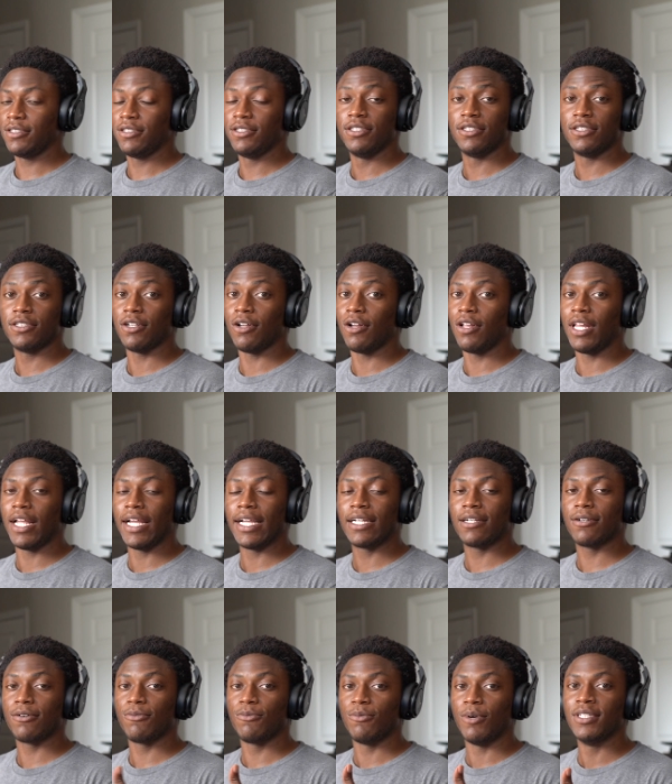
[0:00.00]
So, like,
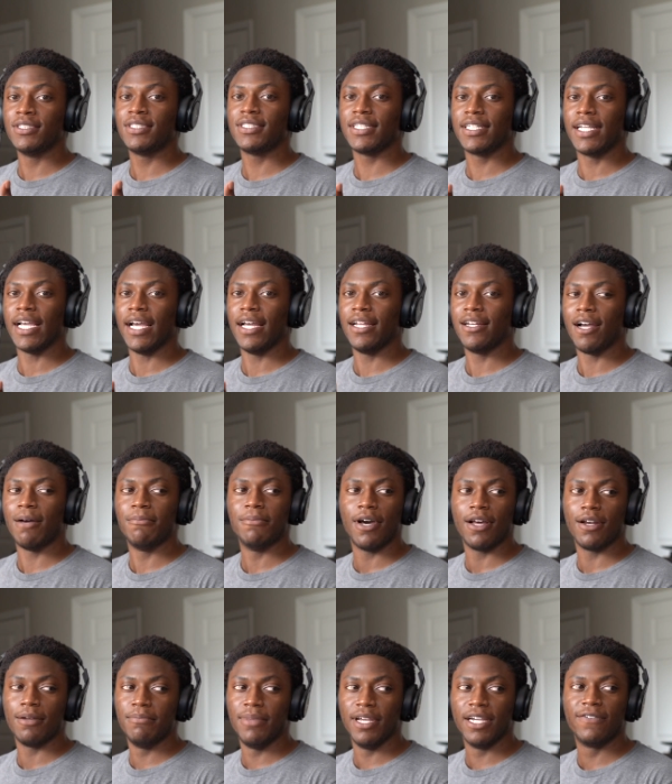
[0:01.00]
once again, I'm
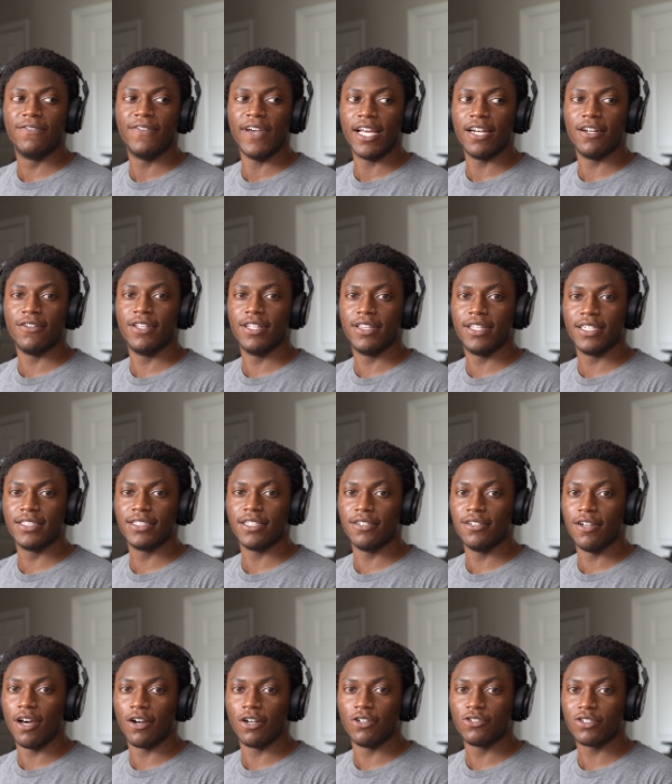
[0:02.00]
not a big fan of the things that
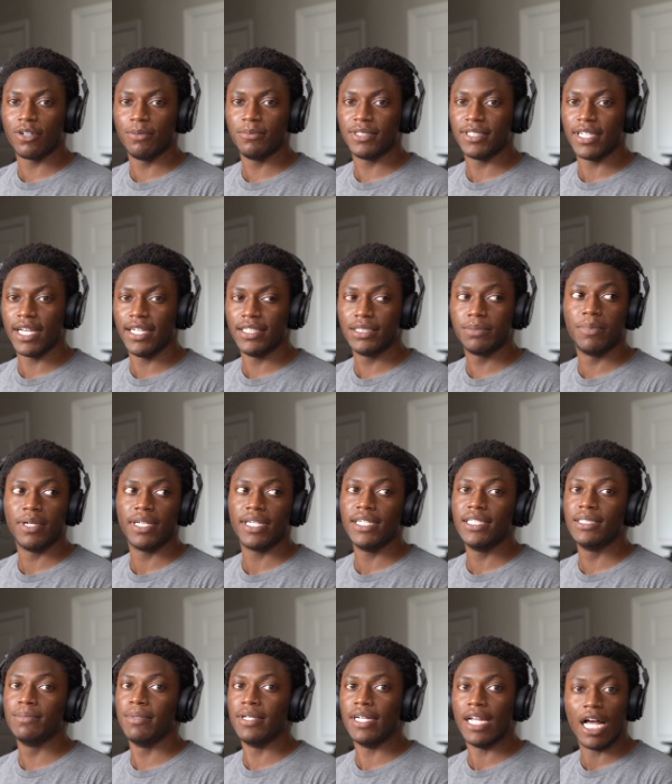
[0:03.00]
Donald Trump says, but
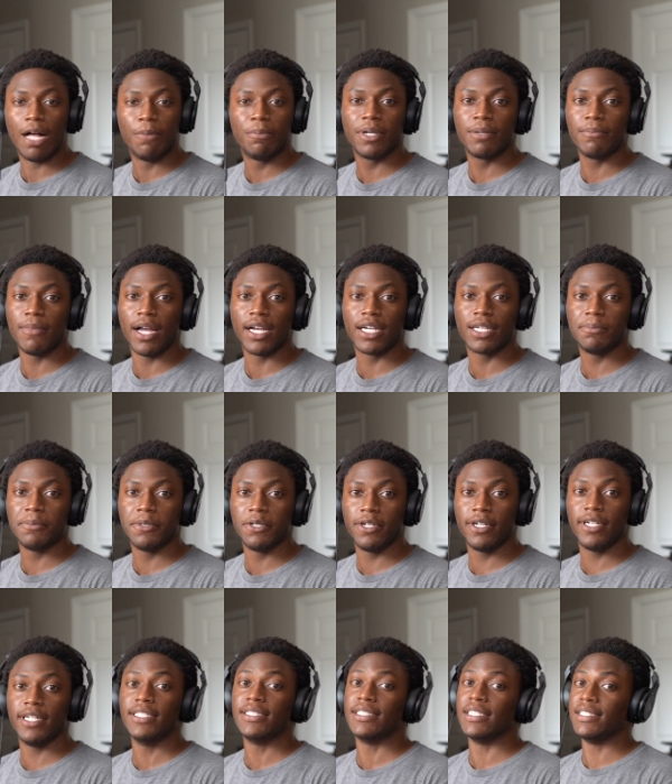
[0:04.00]
he's been helping my
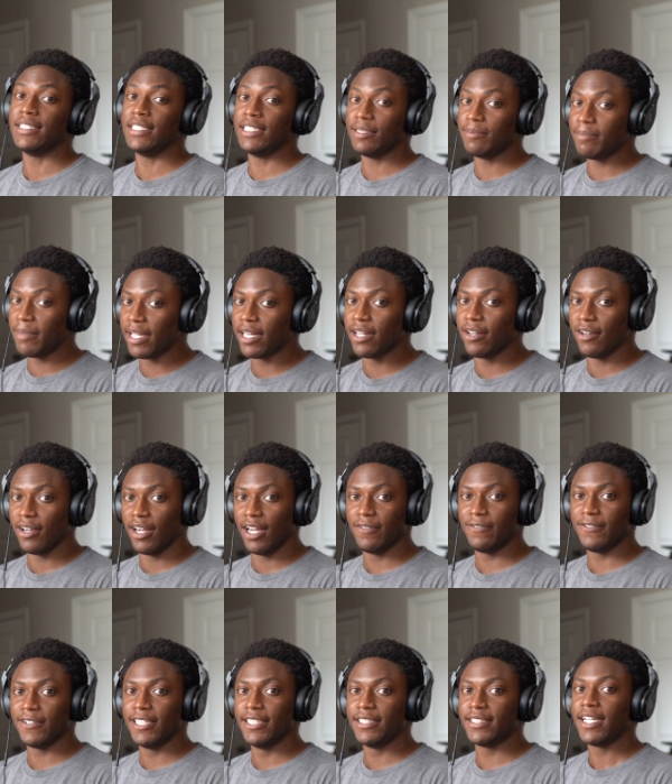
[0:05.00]
community since he's been in
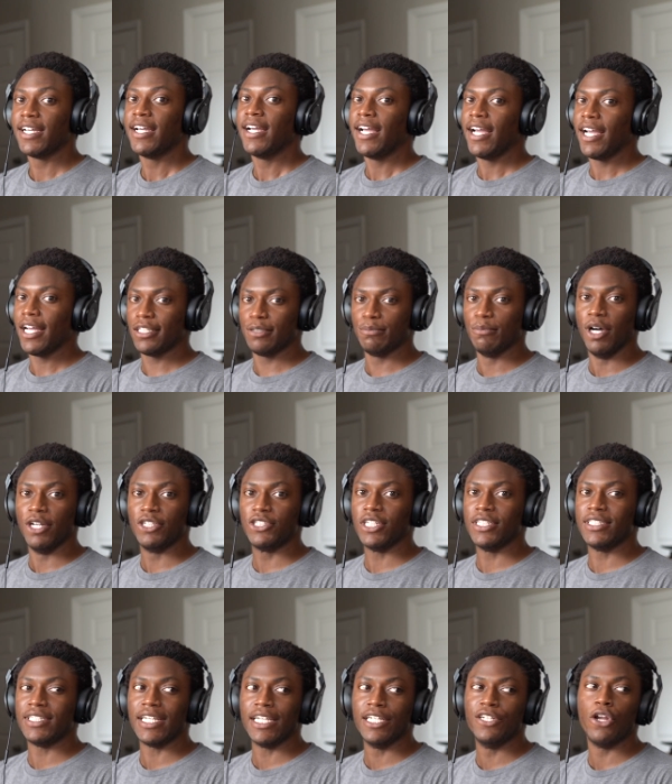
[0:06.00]
office as much
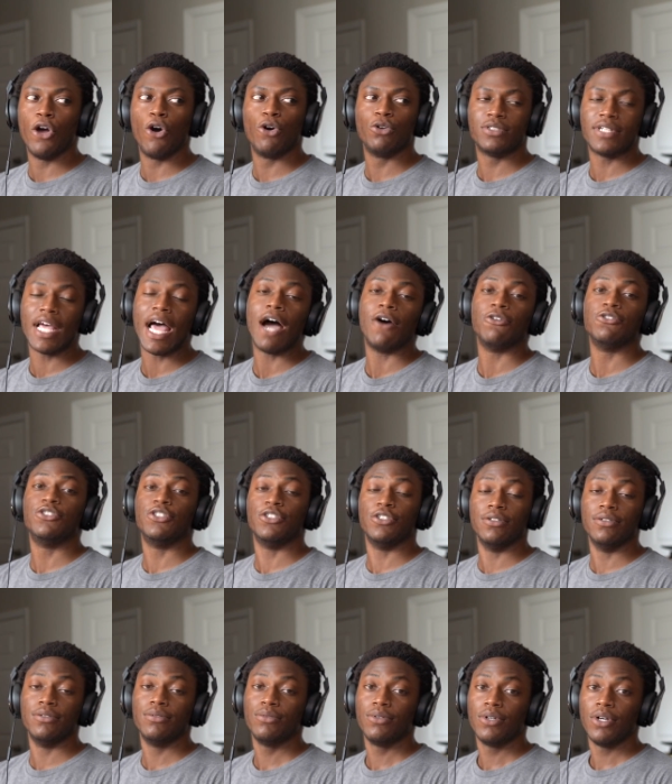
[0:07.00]
as he knows how
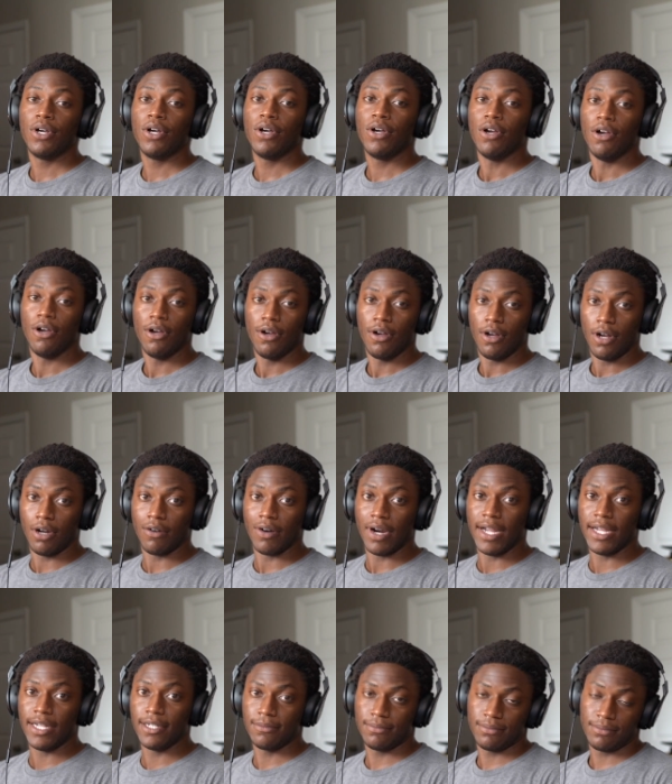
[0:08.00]
to. All
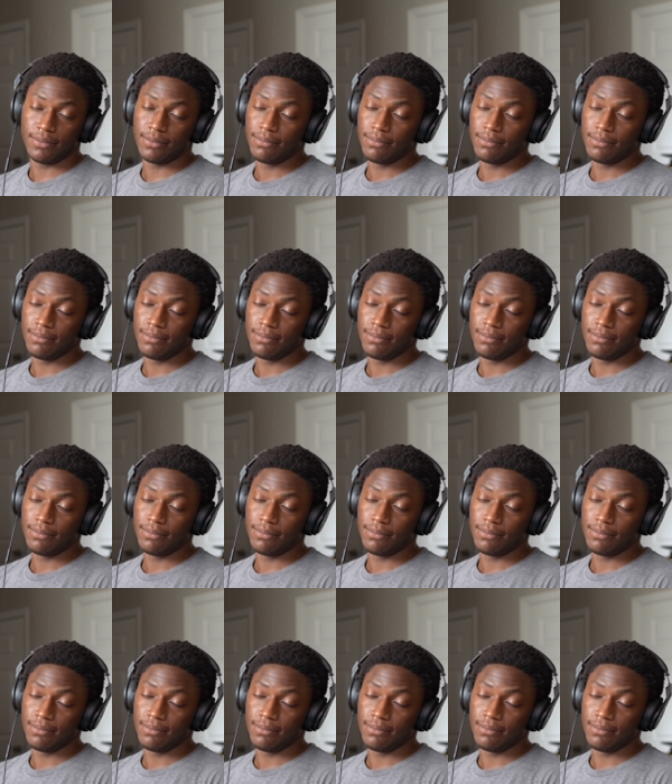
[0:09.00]
right?